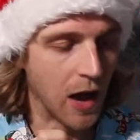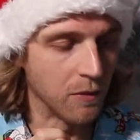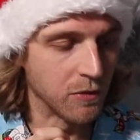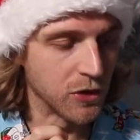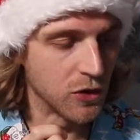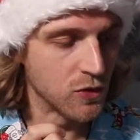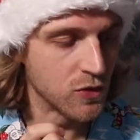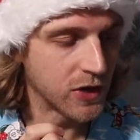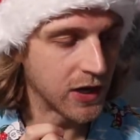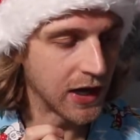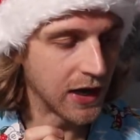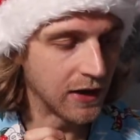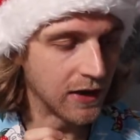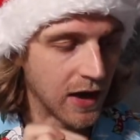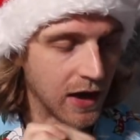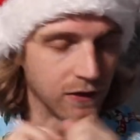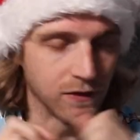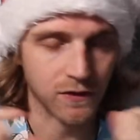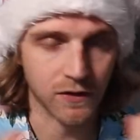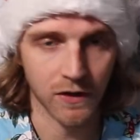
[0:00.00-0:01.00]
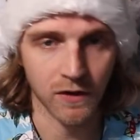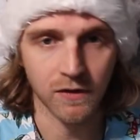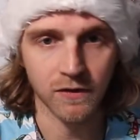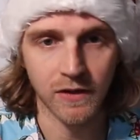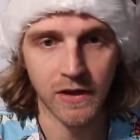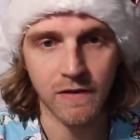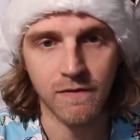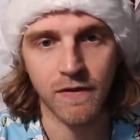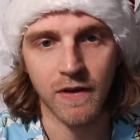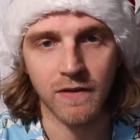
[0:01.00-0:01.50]
You can
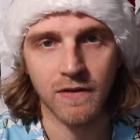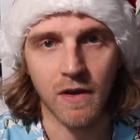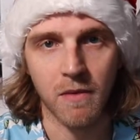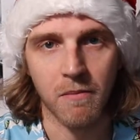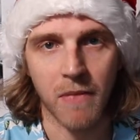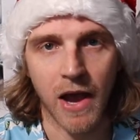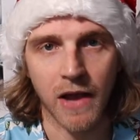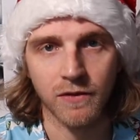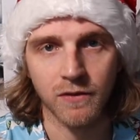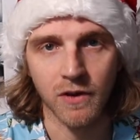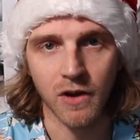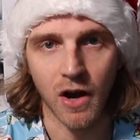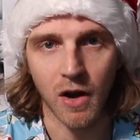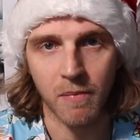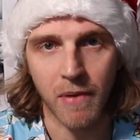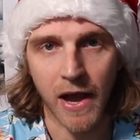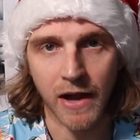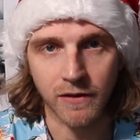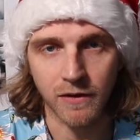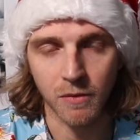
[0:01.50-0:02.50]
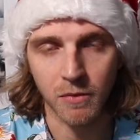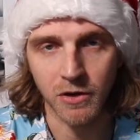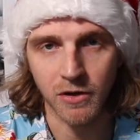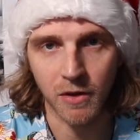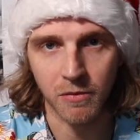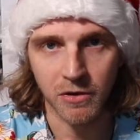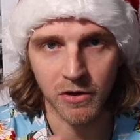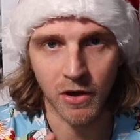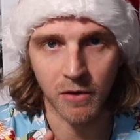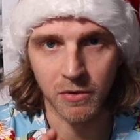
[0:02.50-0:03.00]
certainly visit Mycigarpack,
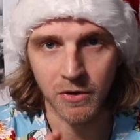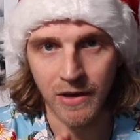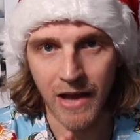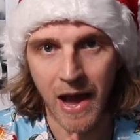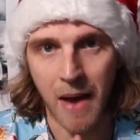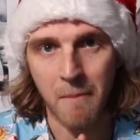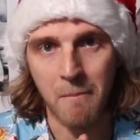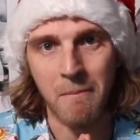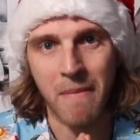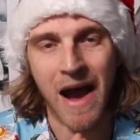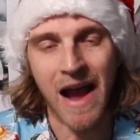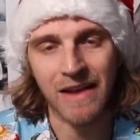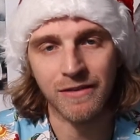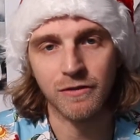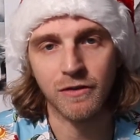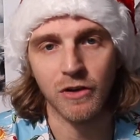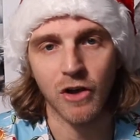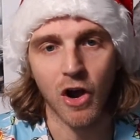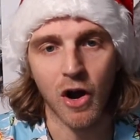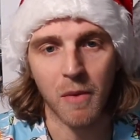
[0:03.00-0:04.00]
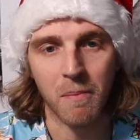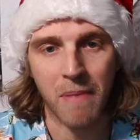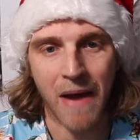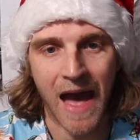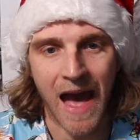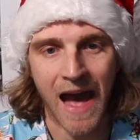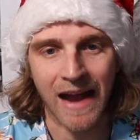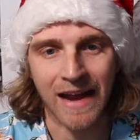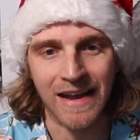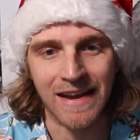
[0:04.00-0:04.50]

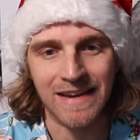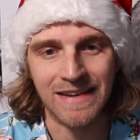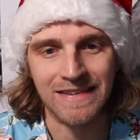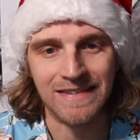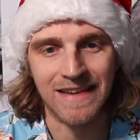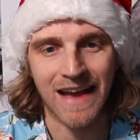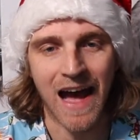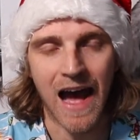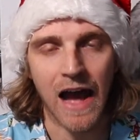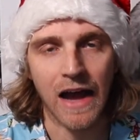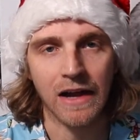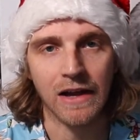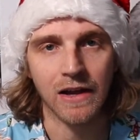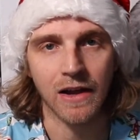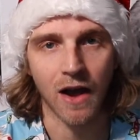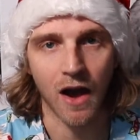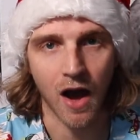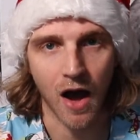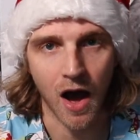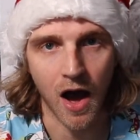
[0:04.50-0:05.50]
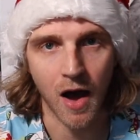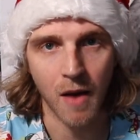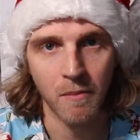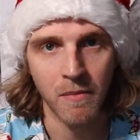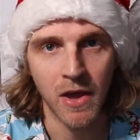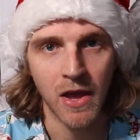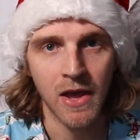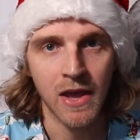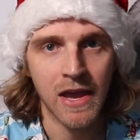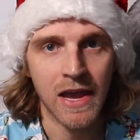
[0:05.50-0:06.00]

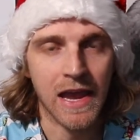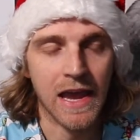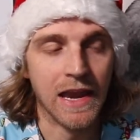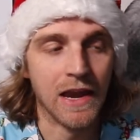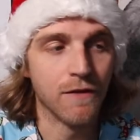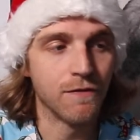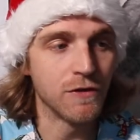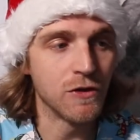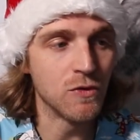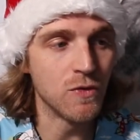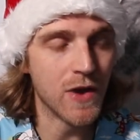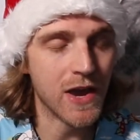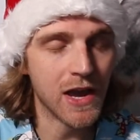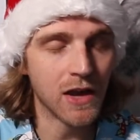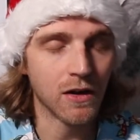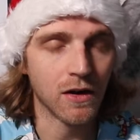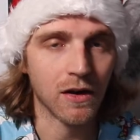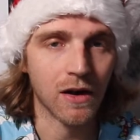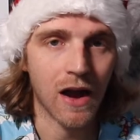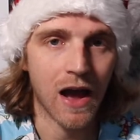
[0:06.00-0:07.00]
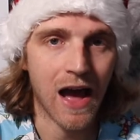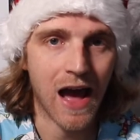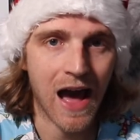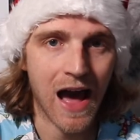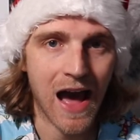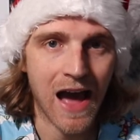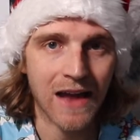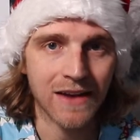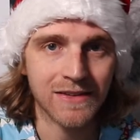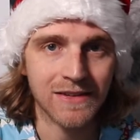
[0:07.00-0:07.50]
www.mycigarpack.com. And if you enter
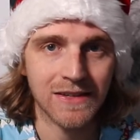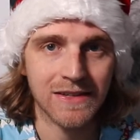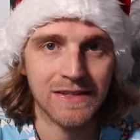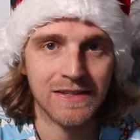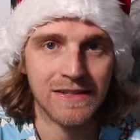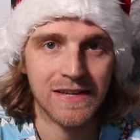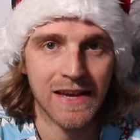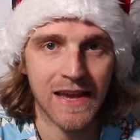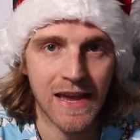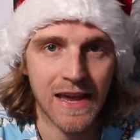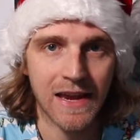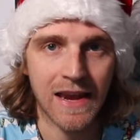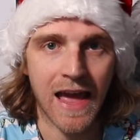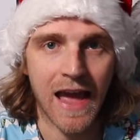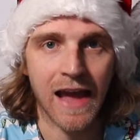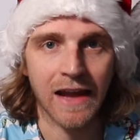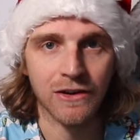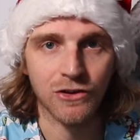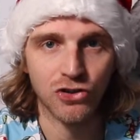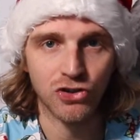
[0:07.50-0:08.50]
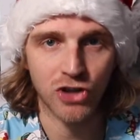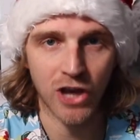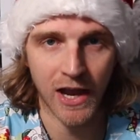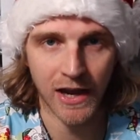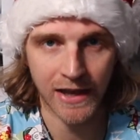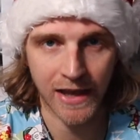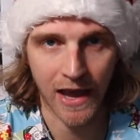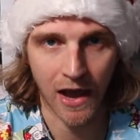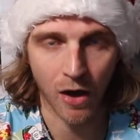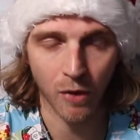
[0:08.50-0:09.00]
HOT10 at
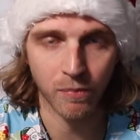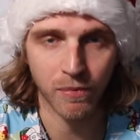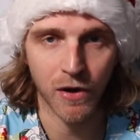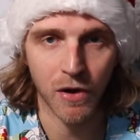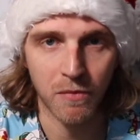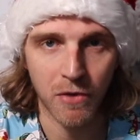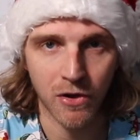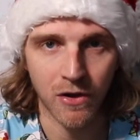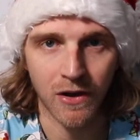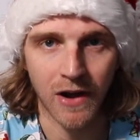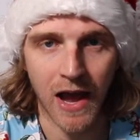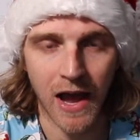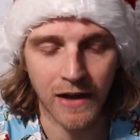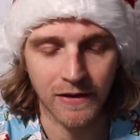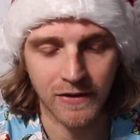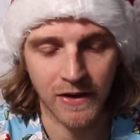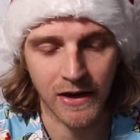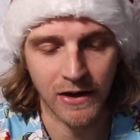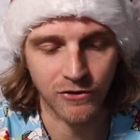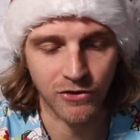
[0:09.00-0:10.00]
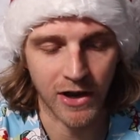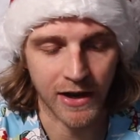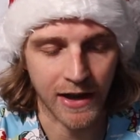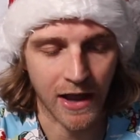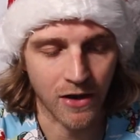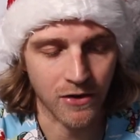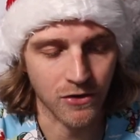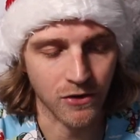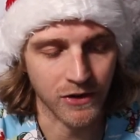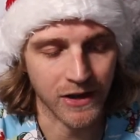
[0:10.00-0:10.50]
checkout, promo code HOT10 at
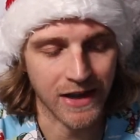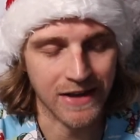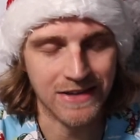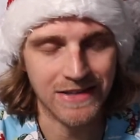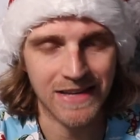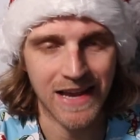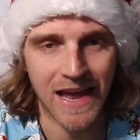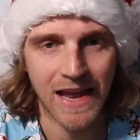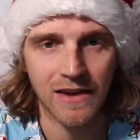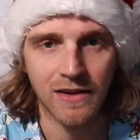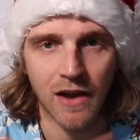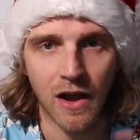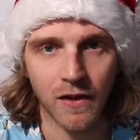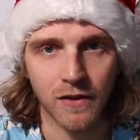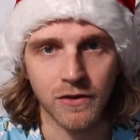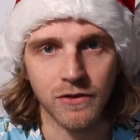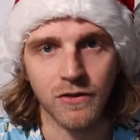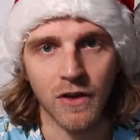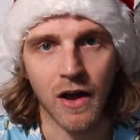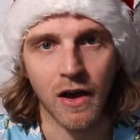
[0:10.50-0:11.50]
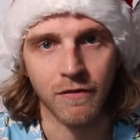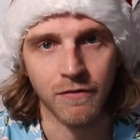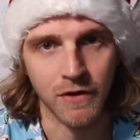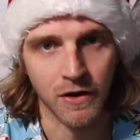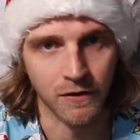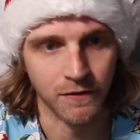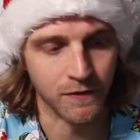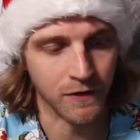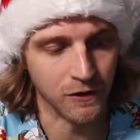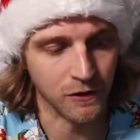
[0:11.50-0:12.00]
checkout, you'll get $10 off
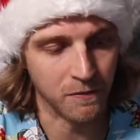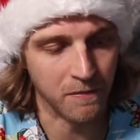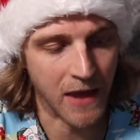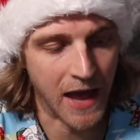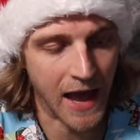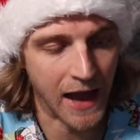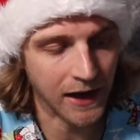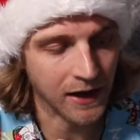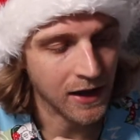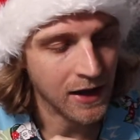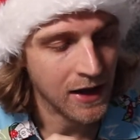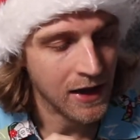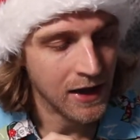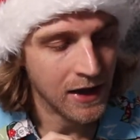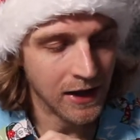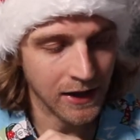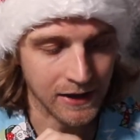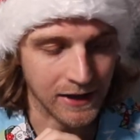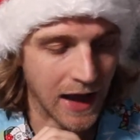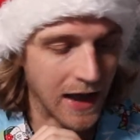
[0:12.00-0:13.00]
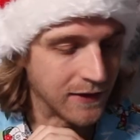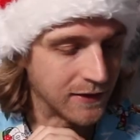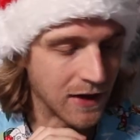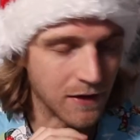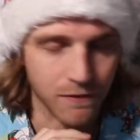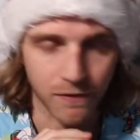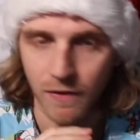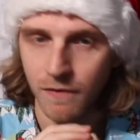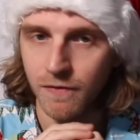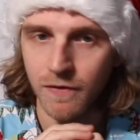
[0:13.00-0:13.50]
your first pack. Guys,
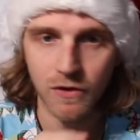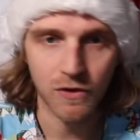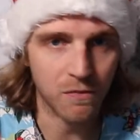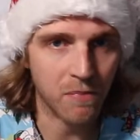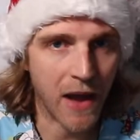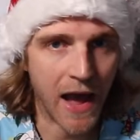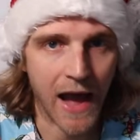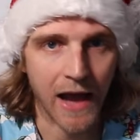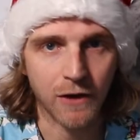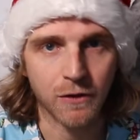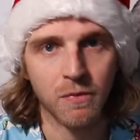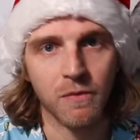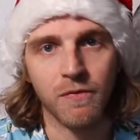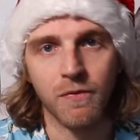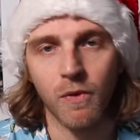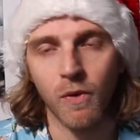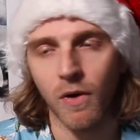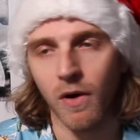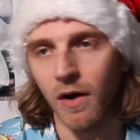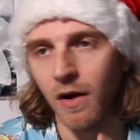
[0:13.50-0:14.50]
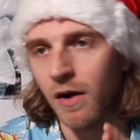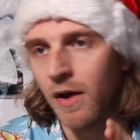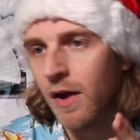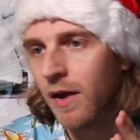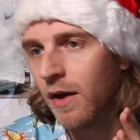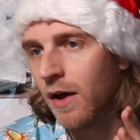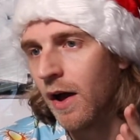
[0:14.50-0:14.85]
I've reviewed packs before.